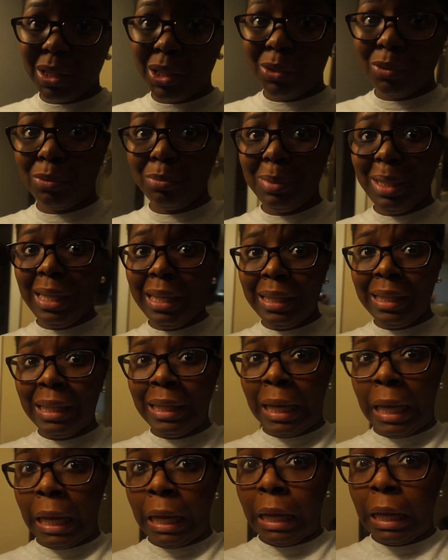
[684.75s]
know me.
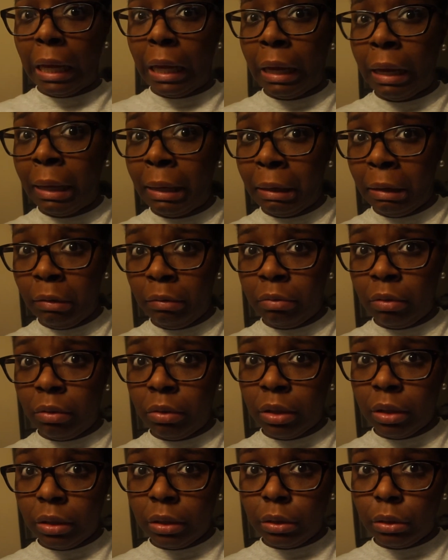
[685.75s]
I hate
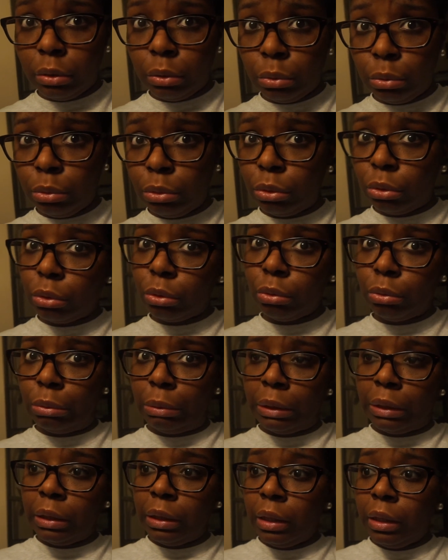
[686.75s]
folding clothes, so
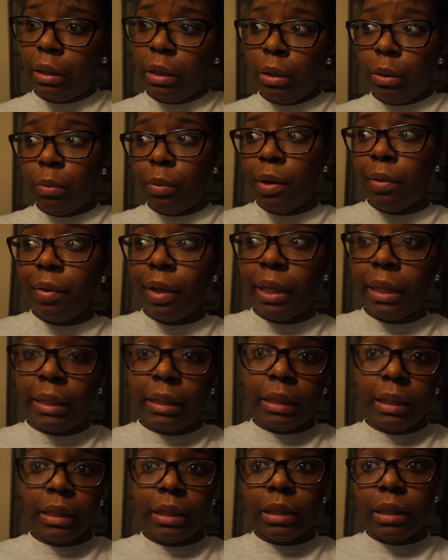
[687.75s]
whatever gets
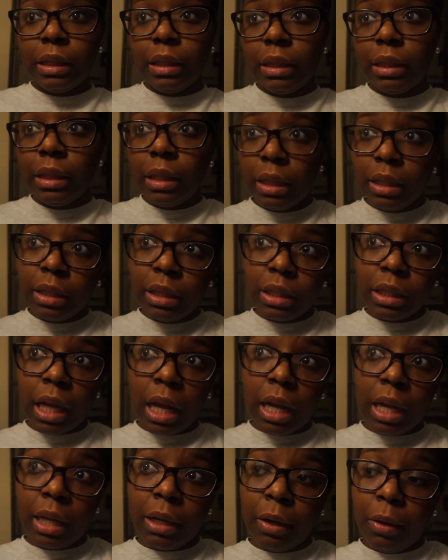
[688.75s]
done, gets done.
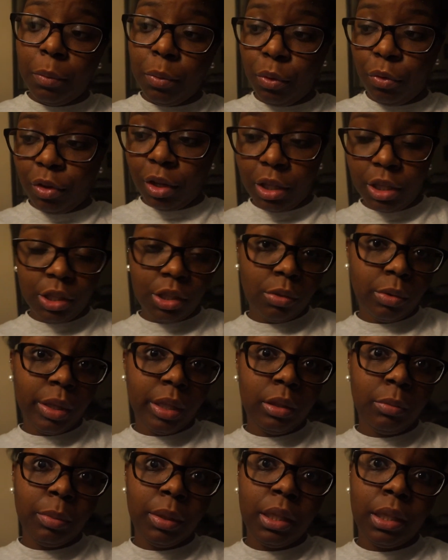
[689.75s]
Sean will finish the
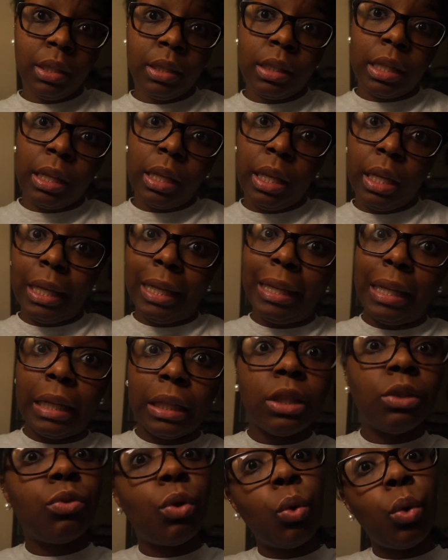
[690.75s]
rest because I think he
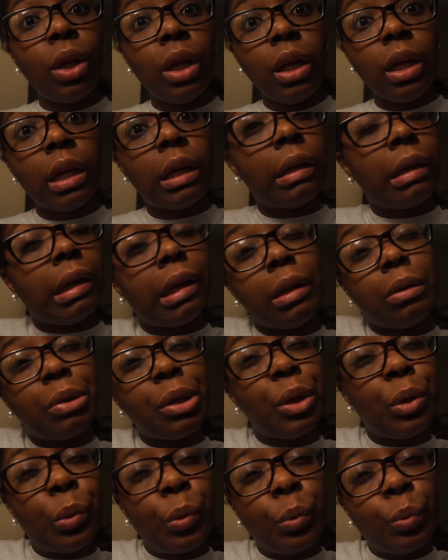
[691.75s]
likes folding. I don't
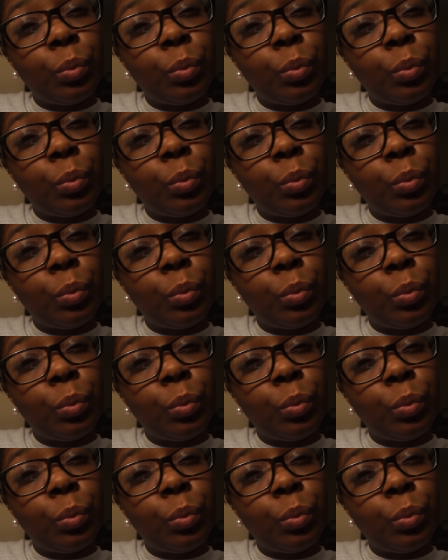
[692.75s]
know.